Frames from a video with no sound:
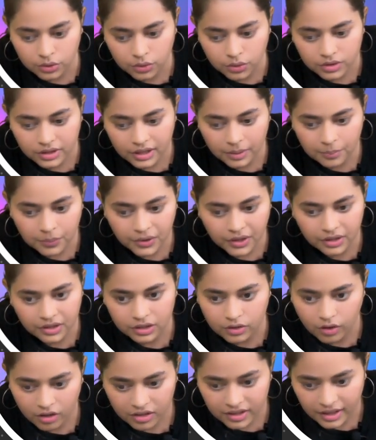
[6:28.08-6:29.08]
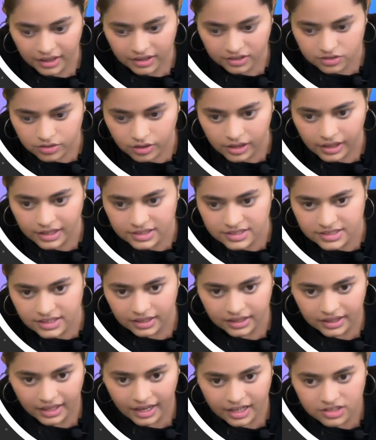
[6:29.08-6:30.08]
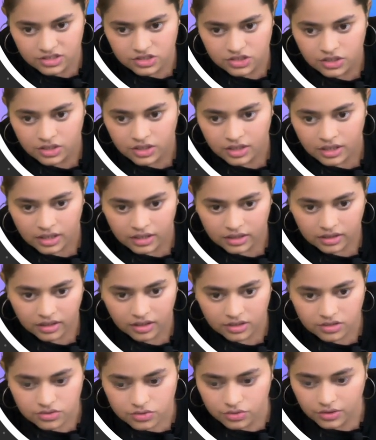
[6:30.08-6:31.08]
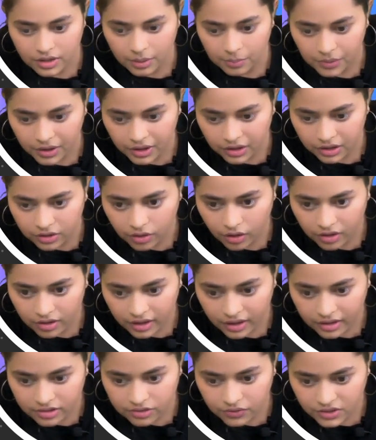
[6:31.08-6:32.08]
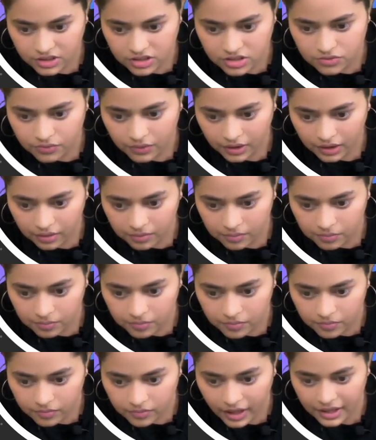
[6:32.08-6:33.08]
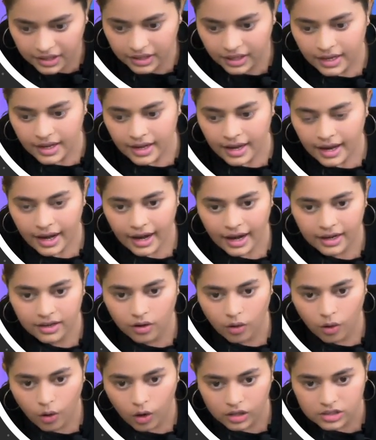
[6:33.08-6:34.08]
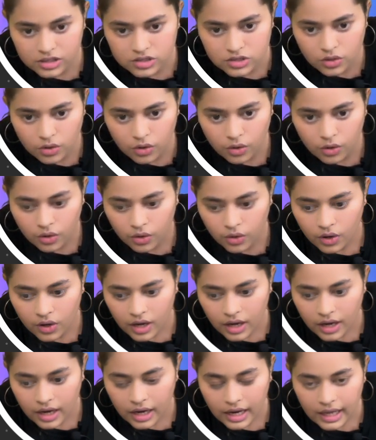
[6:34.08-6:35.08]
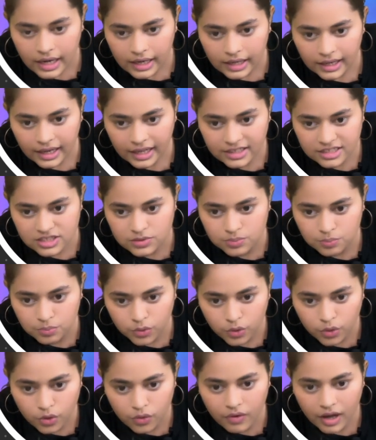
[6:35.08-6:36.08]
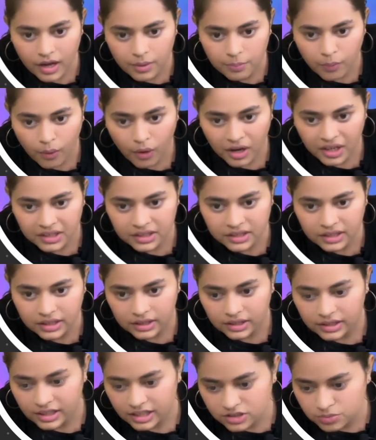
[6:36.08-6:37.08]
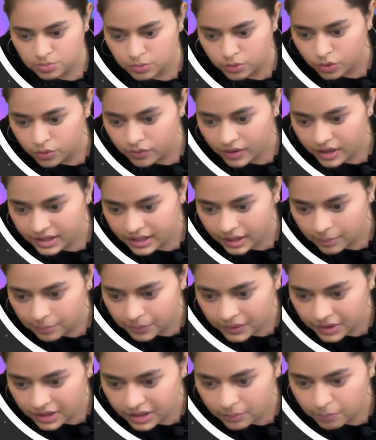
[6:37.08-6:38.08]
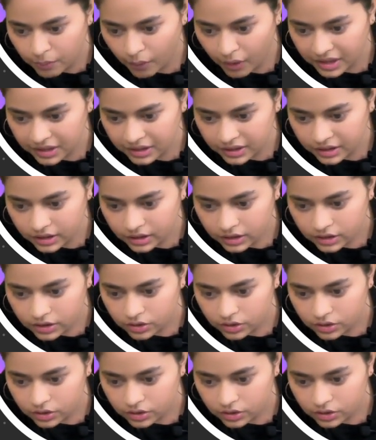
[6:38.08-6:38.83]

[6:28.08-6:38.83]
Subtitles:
temporary dot next. So let's attach this to temporary dot next, which is 1, right? And also let's move our pointer, let's move our temporary pointer